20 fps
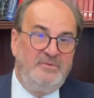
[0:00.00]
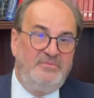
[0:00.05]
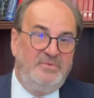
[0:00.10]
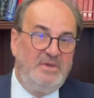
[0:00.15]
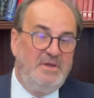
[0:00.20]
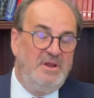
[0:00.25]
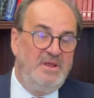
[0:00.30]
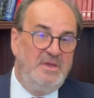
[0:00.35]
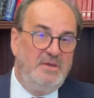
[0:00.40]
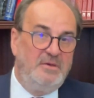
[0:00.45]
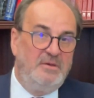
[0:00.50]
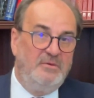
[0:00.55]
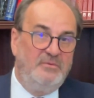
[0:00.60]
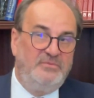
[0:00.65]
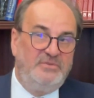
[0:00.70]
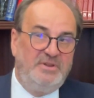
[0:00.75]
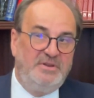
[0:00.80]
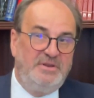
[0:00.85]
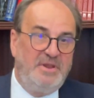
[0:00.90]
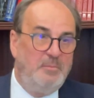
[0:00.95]
feeling
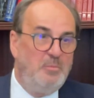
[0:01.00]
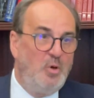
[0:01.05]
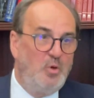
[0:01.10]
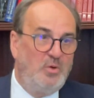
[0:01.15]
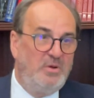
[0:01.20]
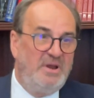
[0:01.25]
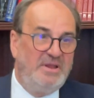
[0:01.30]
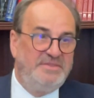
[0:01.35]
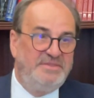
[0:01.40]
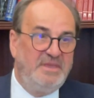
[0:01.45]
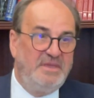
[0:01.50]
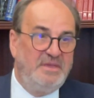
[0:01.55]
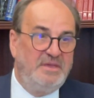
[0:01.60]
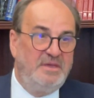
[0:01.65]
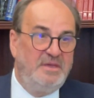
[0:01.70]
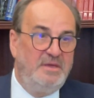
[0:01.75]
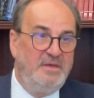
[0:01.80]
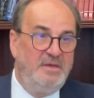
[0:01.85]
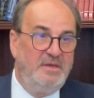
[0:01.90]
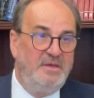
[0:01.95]
of the
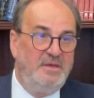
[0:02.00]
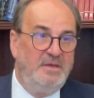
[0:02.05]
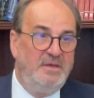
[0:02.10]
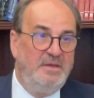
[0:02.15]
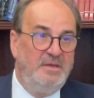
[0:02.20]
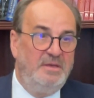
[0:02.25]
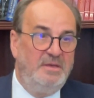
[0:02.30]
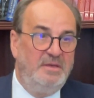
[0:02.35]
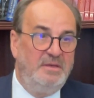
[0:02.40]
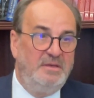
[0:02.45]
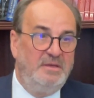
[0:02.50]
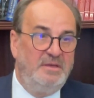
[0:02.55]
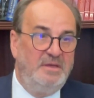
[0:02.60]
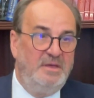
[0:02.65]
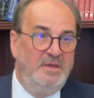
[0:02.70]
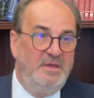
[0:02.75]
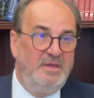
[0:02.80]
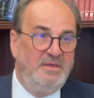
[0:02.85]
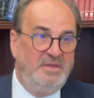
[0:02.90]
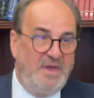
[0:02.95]
democratic
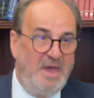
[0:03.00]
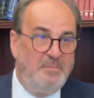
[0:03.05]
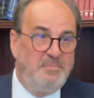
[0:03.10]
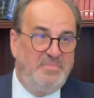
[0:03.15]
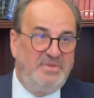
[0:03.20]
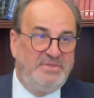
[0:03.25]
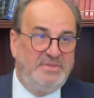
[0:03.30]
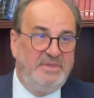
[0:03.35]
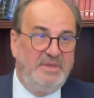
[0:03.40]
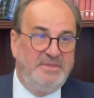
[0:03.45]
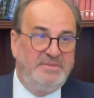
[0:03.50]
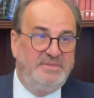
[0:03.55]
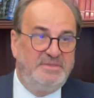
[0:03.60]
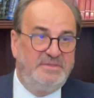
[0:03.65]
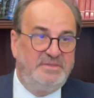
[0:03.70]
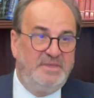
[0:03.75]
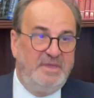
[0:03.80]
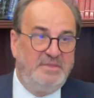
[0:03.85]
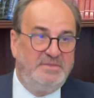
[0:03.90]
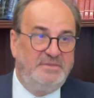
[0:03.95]
gap that
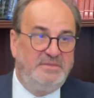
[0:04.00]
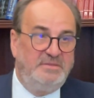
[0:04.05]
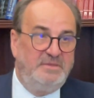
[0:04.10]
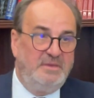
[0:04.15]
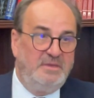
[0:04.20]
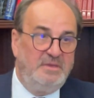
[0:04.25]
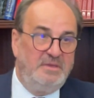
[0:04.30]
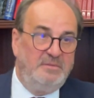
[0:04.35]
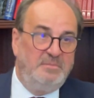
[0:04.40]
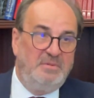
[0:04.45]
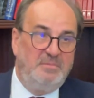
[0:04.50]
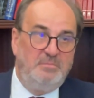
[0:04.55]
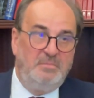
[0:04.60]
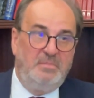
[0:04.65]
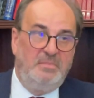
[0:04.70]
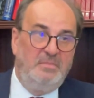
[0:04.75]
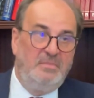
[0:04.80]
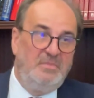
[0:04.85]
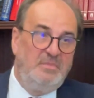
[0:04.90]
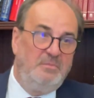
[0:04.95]
the
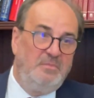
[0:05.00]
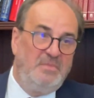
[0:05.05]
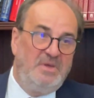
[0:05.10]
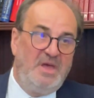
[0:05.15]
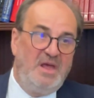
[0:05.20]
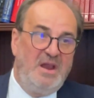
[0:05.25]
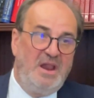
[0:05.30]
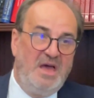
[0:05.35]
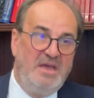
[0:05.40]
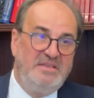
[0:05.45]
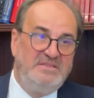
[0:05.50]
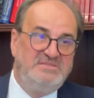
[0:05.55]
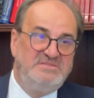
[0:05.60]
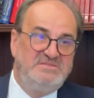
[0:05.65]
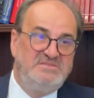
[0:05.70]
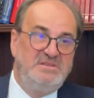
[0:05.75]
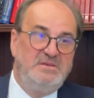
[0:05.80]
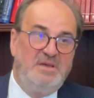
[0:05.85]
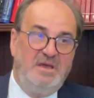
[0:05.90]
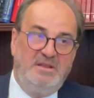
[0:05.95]

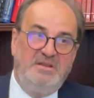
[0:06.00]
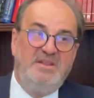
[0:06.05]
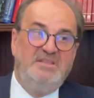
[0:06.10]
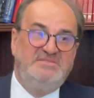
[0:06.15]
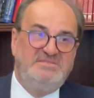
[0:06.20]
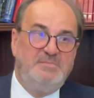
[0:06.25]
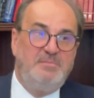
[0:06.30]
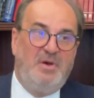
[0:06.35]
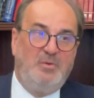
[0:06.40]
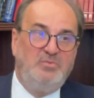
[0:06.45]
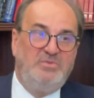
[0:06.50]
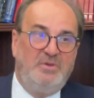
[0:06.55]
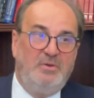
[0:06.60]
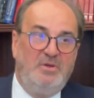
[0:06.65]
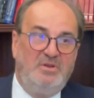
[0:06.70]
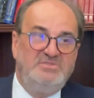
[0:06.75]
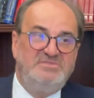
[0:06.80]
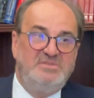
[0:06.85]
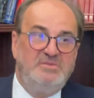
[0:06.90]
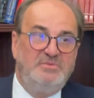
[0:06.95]
elites, and that's about
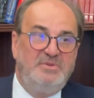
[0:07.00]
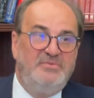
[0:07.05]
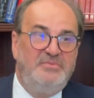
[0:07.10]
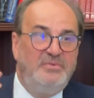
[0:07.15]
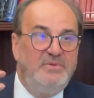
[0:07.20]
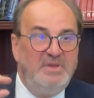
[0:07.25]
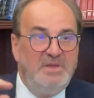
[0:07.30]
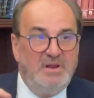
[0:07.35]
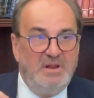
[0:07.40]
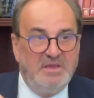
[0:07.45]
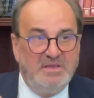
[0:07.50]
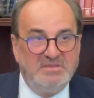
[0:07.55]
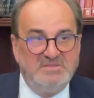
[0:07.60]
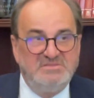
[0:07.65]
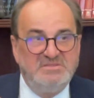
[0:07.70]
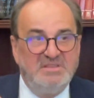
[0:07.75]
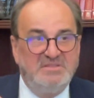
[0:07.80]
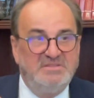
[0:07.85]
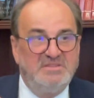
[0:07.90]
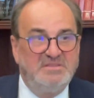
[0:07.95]
also the
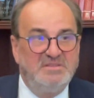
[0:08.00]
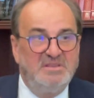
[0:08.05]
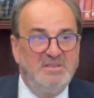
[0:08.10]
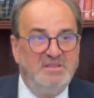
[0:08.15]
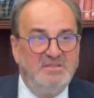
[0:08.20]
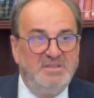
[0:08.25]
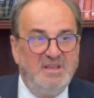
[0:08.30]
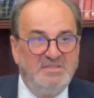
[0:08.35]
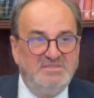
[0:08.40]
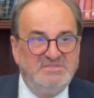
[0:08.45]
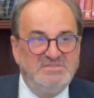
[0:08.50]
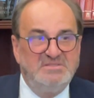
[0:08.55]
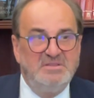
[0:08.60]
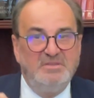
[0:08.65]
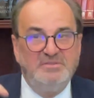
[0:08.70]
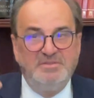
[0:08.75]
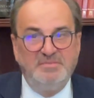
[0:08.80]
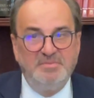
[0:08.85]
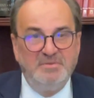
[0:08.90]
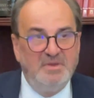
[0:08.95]
feelings that's
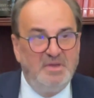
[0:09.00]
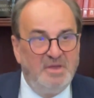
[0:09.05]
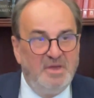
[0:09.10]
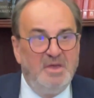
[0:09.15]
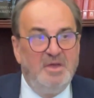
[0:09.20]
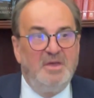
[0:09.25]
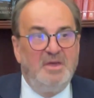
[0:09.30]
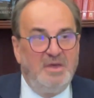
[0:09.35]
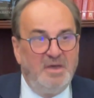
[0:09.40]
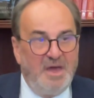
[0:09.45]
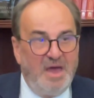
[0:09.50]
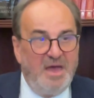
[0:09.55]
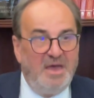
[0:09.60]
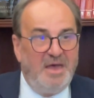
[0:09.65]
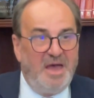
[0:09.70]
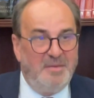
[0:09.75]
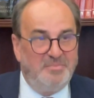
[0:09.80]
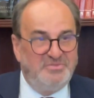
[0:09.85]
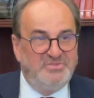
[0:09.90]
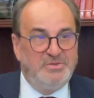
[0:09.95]
not
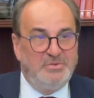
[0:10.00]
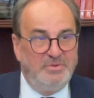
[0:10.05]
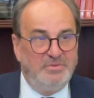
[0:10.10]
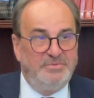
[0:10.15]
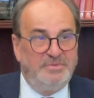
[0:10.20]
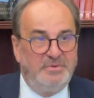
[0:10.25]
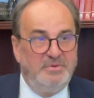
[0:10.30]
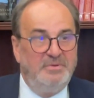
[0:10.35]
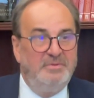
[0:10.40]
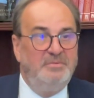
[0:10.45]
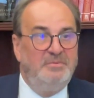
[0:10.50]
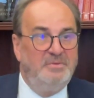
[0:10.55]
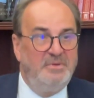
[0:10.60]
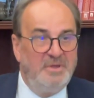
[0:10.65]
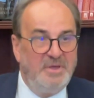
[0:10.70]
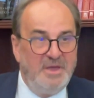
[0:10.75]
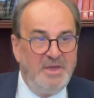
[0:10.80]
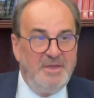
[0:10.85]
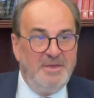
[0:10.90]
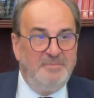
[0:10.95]
absolute true,
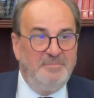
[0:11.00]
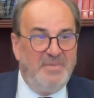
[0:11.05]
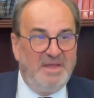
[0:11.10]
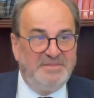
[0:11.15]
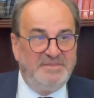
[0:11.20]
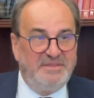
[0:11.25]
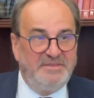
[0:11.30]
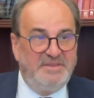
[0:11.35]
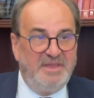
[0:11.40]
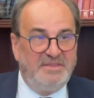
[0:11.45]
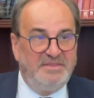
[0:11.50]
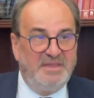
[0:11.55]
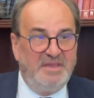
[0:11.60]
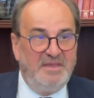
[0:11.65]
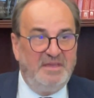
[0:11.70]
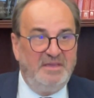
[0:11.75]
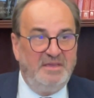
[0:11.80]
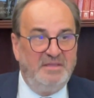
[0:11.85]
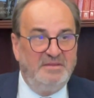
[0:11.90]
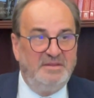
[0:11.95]
but that
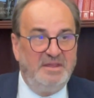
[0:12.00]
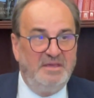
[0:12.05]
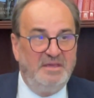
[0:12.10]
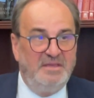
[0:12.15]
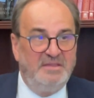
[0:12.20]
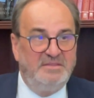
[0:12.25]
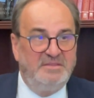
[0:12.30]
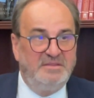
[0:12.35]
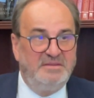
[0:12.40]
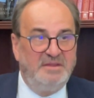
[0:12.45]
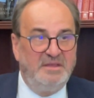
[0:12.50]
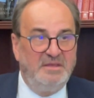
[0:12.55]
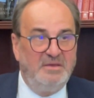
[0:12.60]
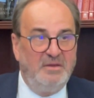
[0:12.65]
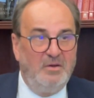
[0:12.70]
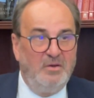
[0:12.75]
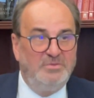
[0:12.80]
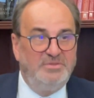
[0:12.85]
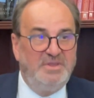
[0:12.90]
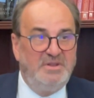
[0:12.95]
the
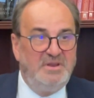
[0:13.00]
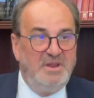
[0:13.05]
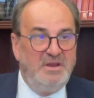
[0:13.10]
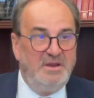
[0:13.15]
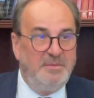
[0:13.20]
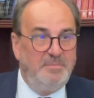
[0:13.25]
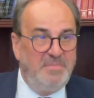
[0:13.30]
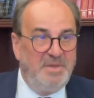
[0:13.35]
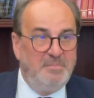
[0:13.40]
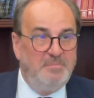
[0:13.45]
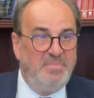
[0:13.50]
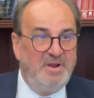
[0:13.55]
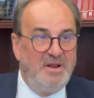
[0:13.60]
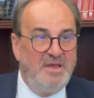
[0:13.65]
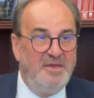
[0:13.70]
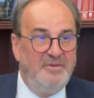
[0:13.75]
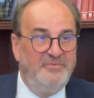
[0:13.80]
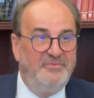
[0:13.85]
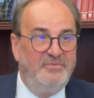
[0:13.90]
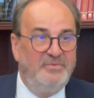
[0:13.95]
ordinary people
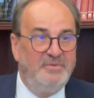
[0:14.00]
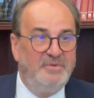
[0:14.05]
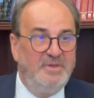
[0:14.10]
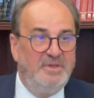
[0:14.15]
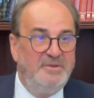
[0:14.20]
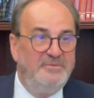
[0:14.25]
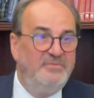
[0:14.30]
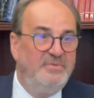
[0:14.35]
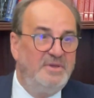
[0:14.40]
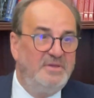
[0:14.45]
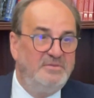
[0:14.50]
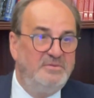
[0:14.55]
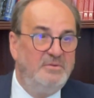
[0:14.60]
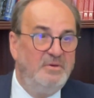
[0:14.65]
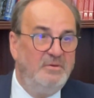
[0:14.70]
have in fact